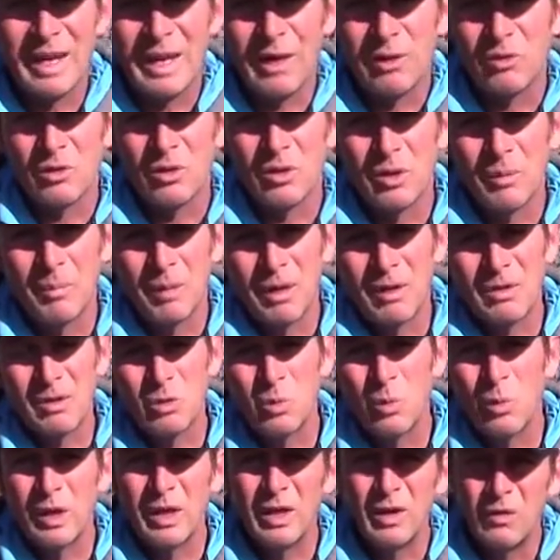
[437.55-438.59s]
out there about
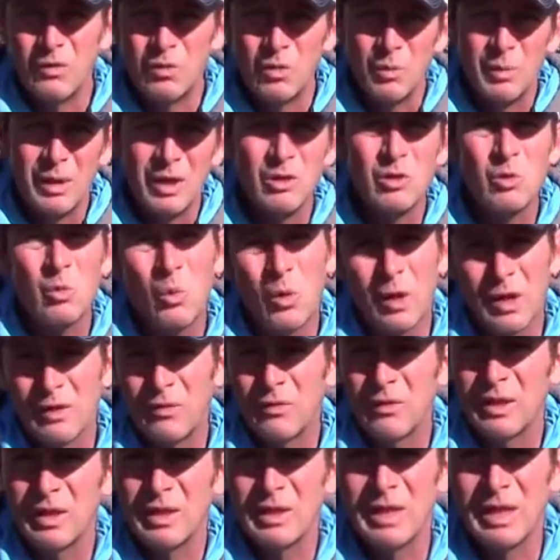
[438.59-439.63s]
12 to about 20
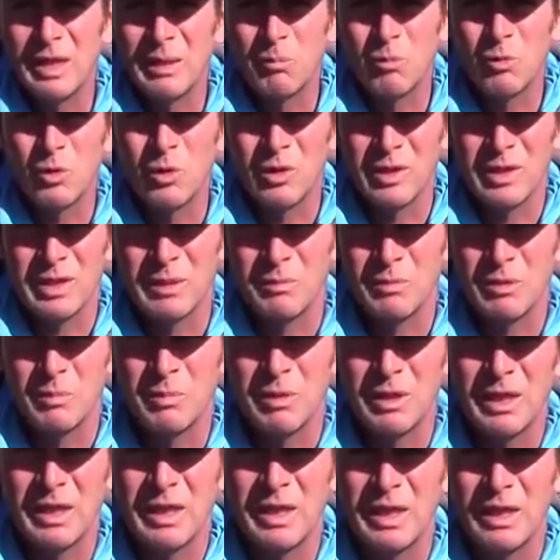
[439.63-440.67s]
feet deep really seems to
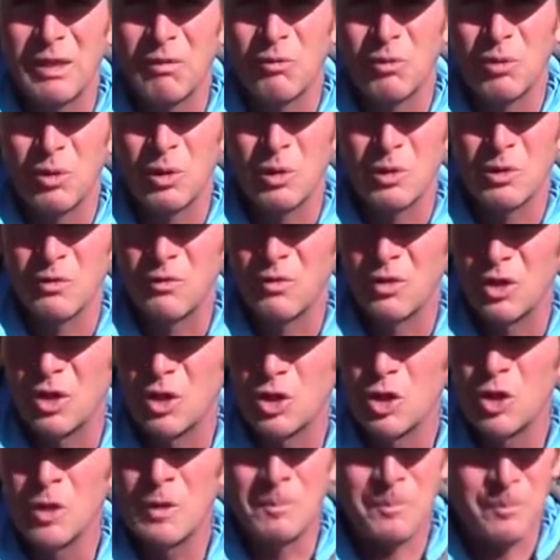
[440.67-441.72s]
be the key for those
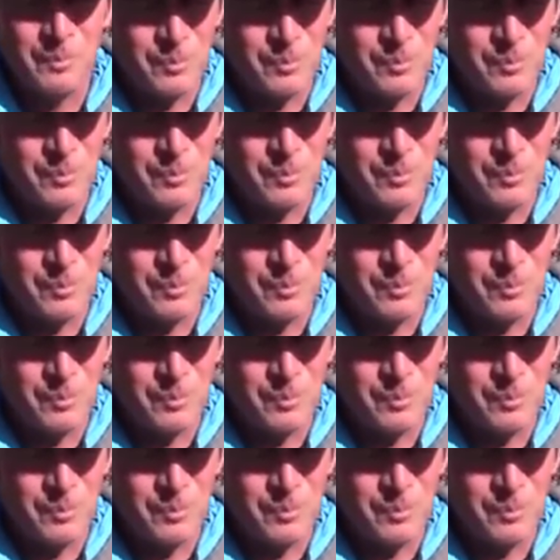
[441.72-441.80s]
fish.